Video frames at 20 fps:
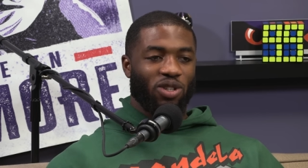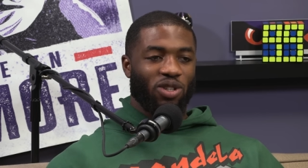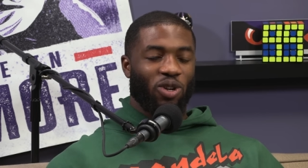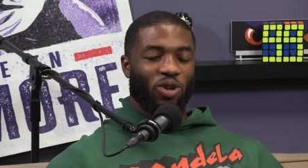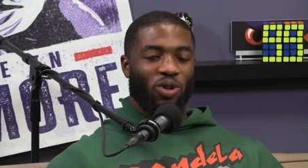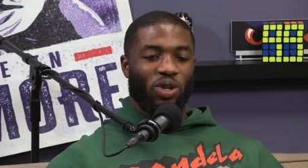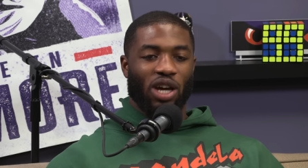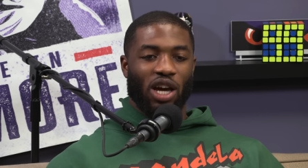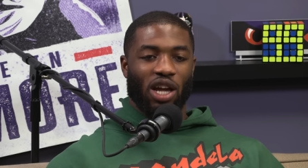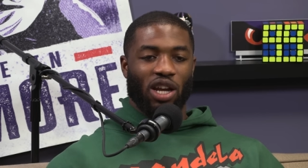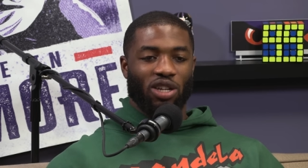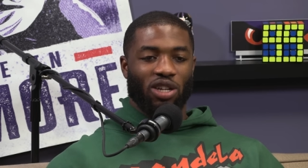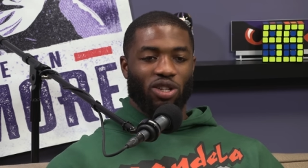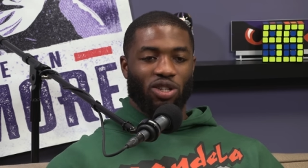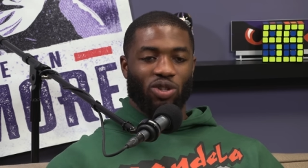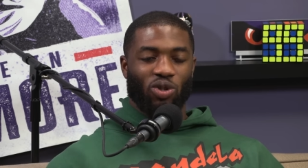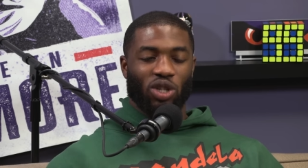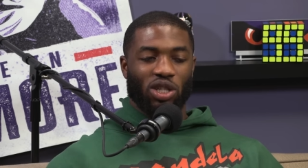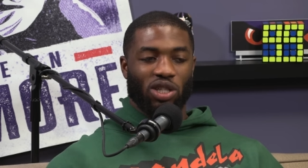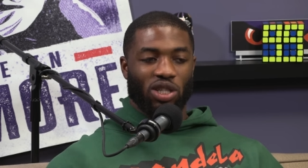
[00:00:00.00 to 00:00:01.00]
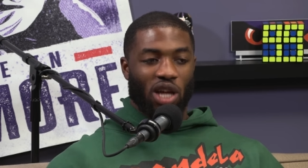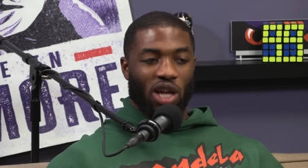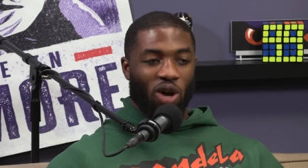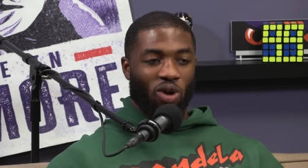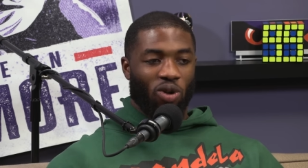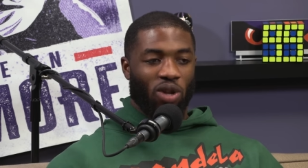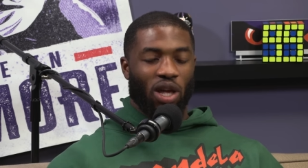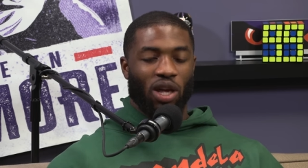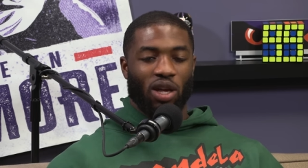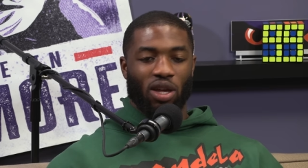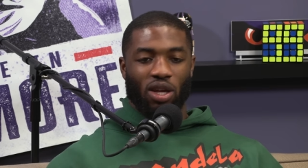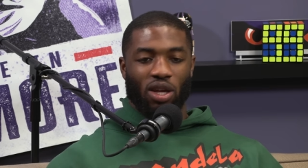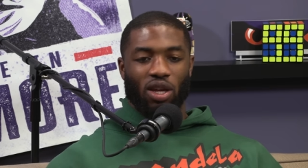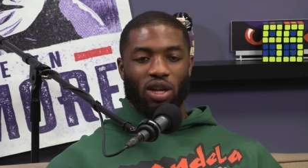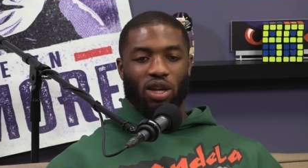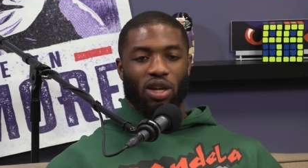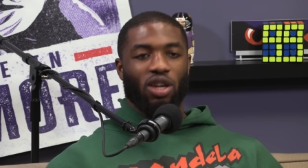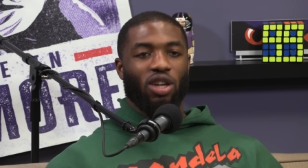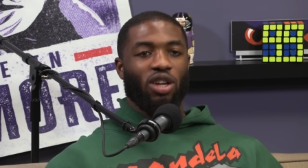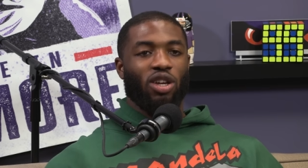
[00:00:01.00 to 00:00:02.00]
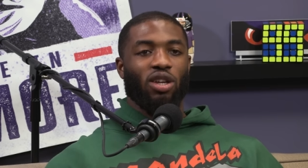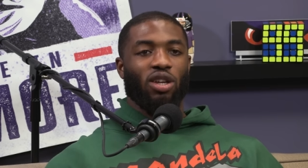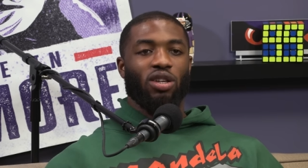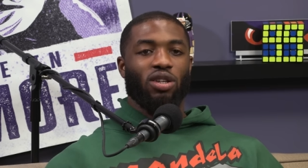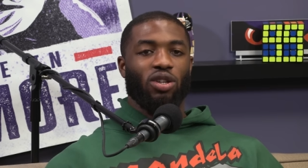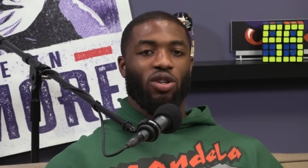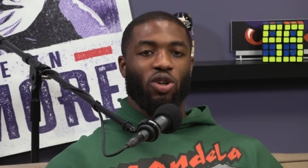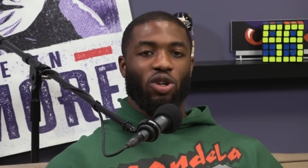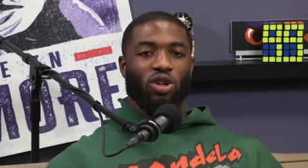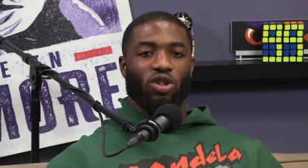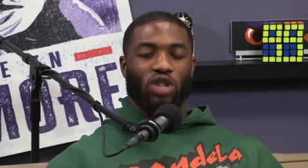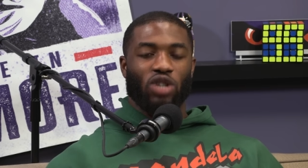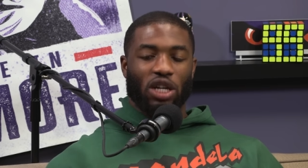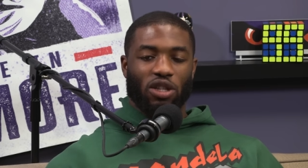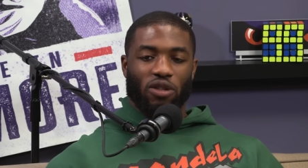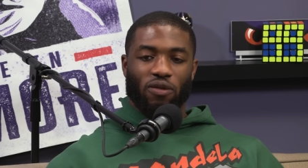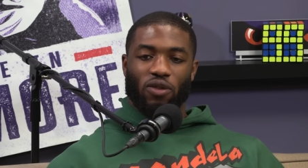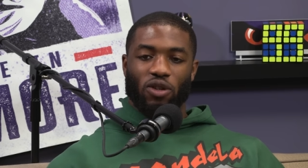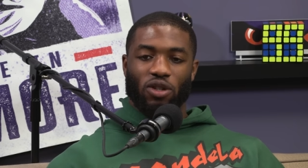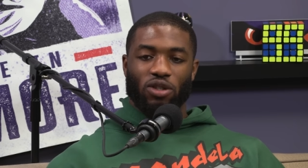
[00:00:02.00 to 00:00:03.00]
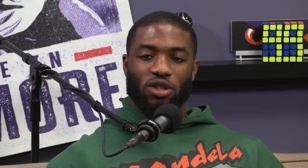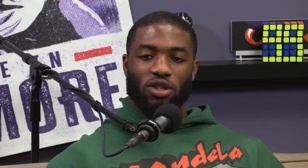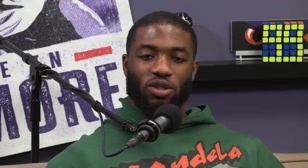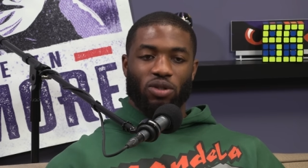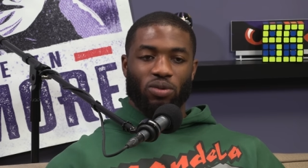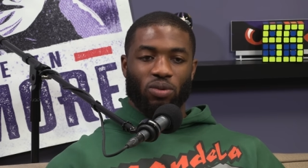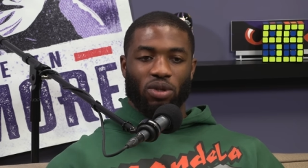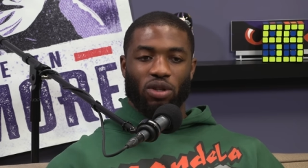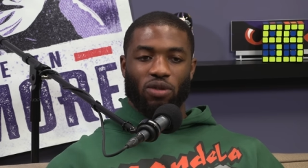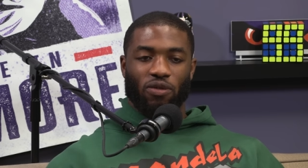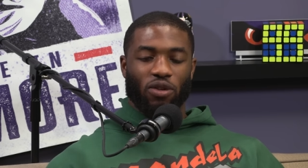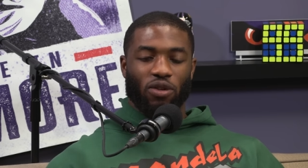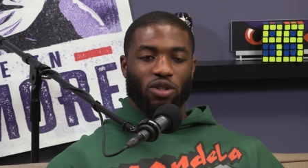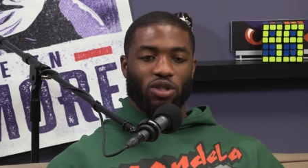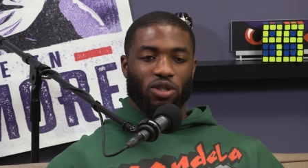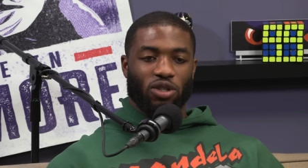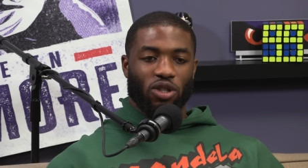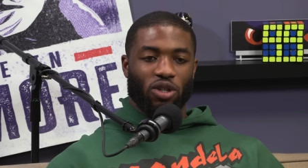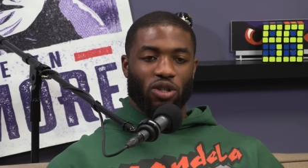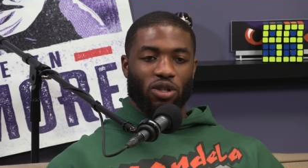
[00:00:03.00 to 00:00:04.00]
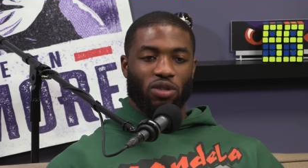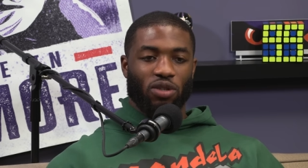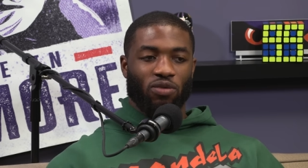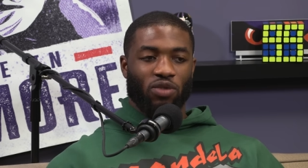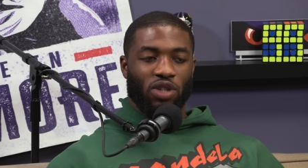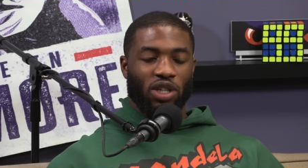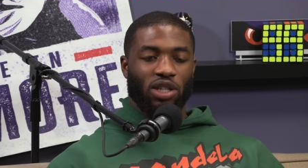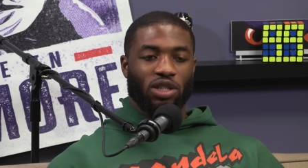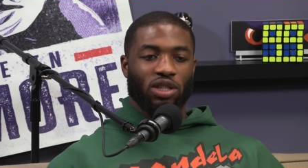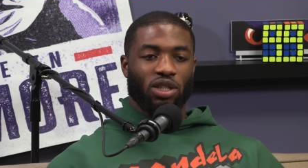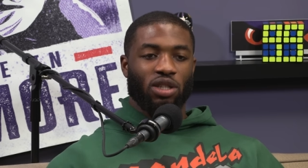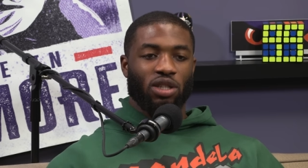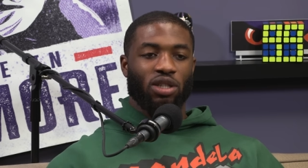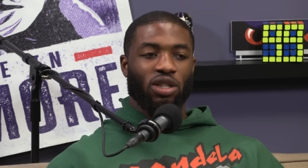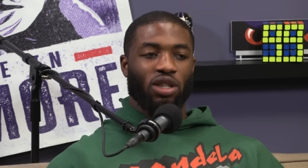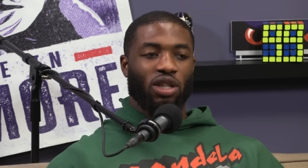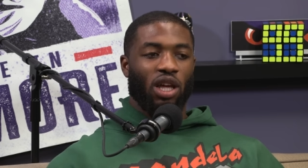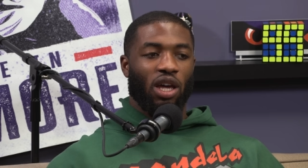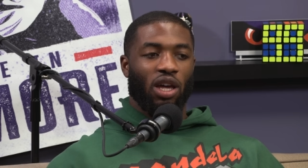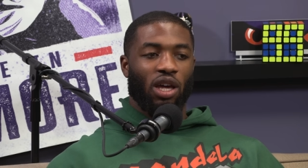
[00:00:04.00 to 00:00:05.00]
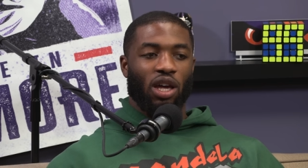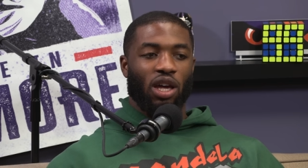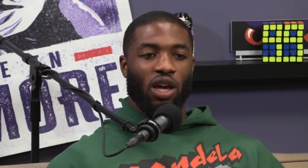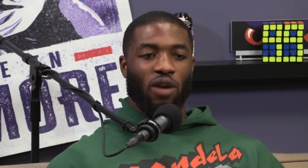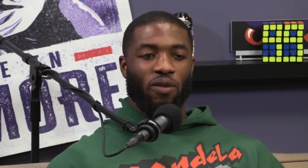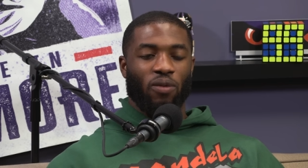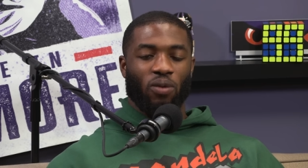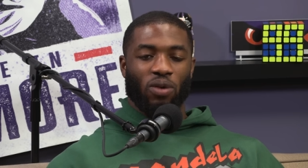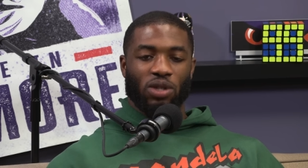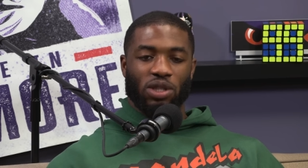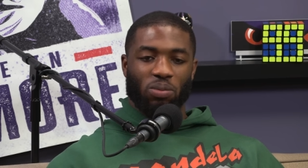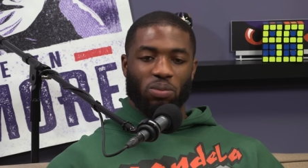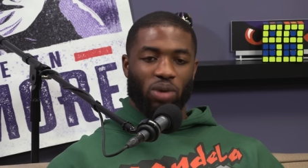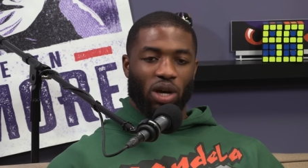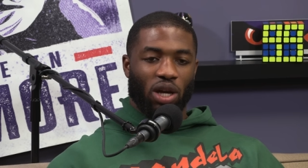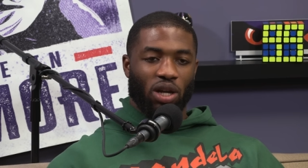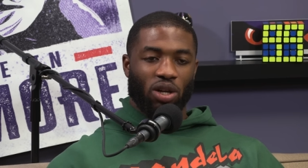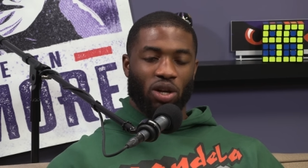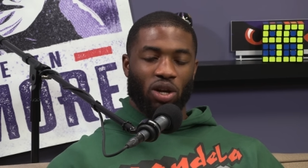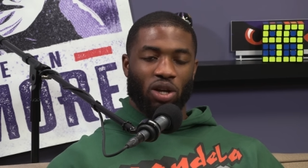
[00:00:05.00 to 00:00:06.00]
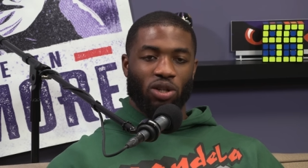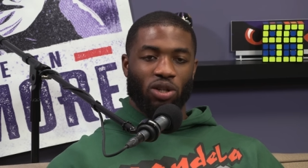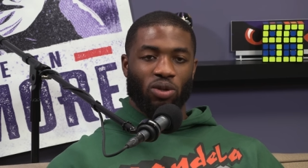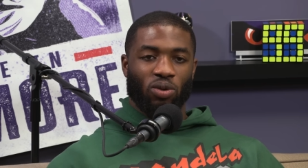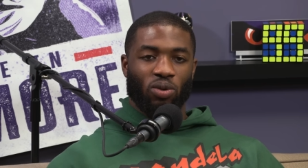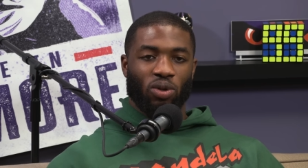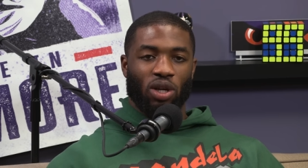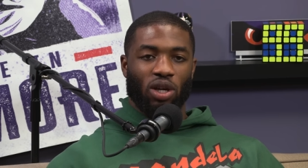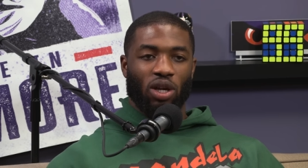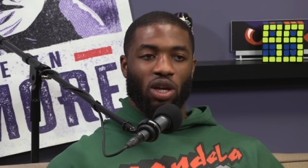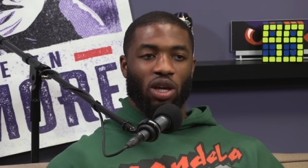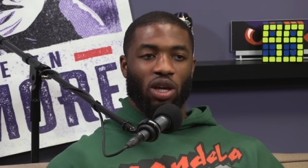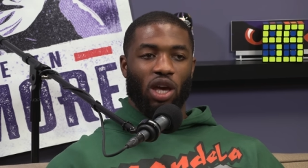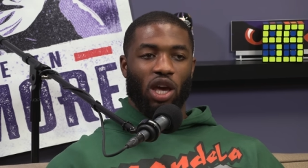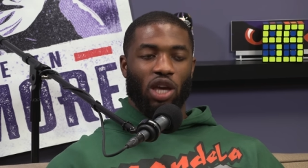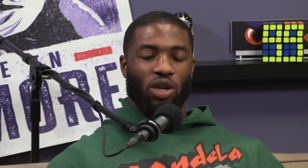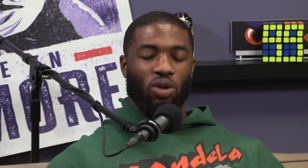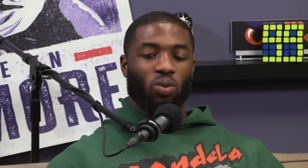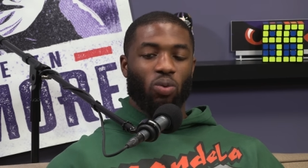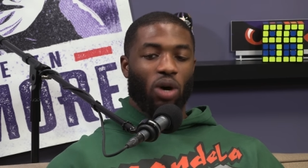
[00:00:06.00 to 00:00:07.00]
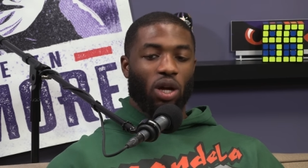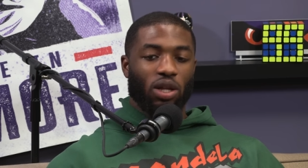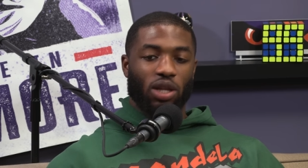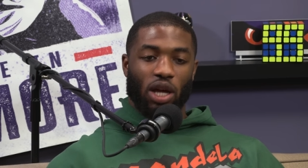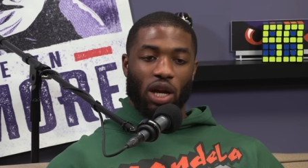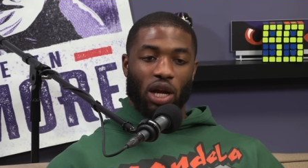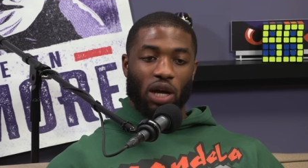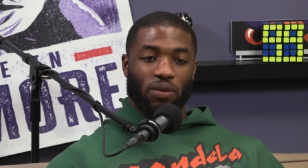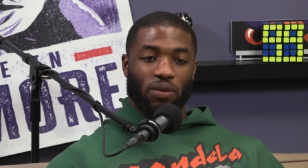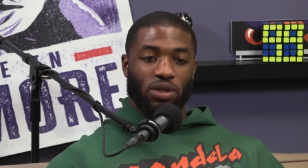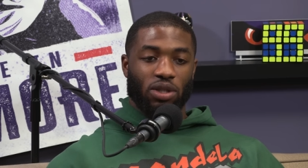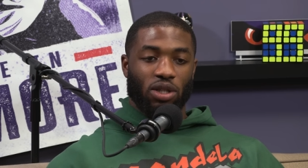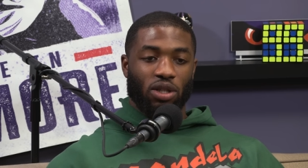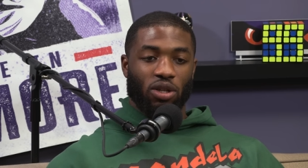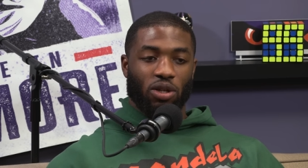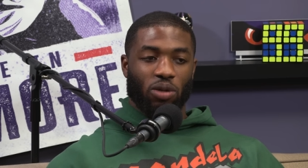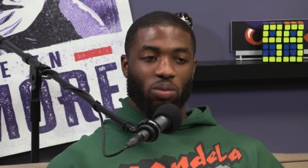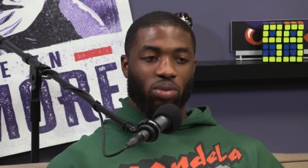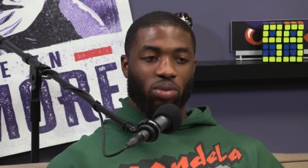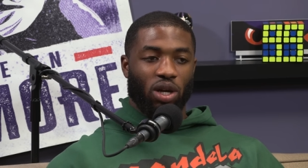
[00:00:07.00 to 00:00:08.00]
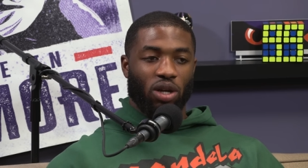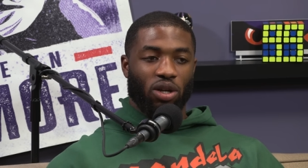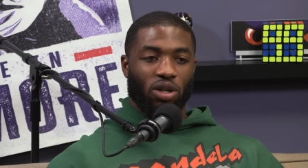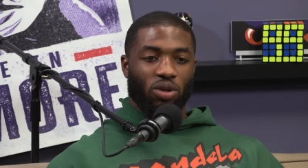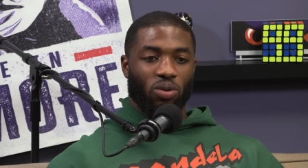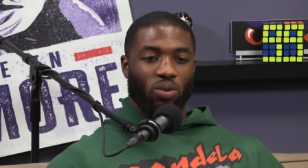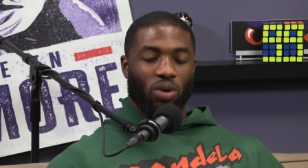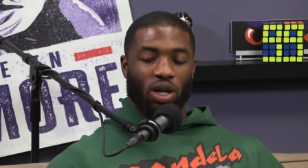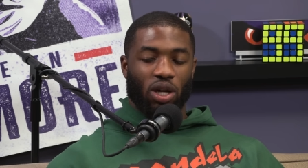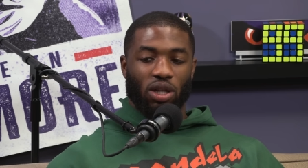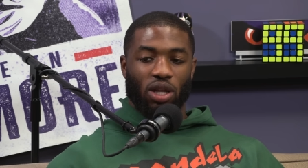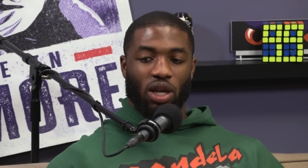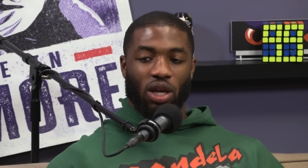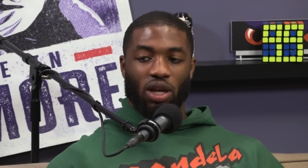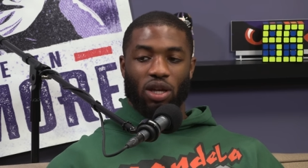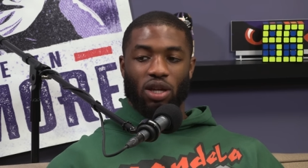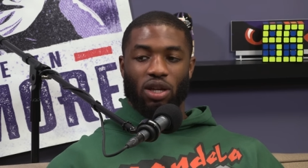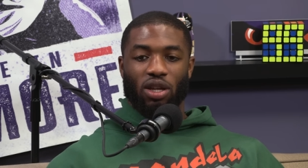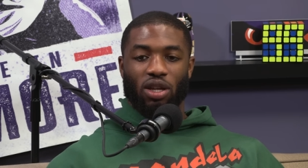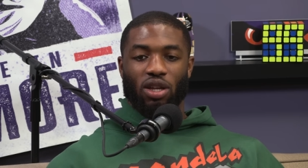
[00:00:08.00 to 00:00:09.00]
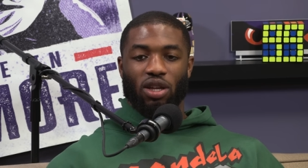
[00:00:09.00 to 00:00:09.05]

You know you gotta you just know that you know you're drafted for a situ for a certain reason that everyone's depending on you, and you want that obviously. You're a competitor, you want that.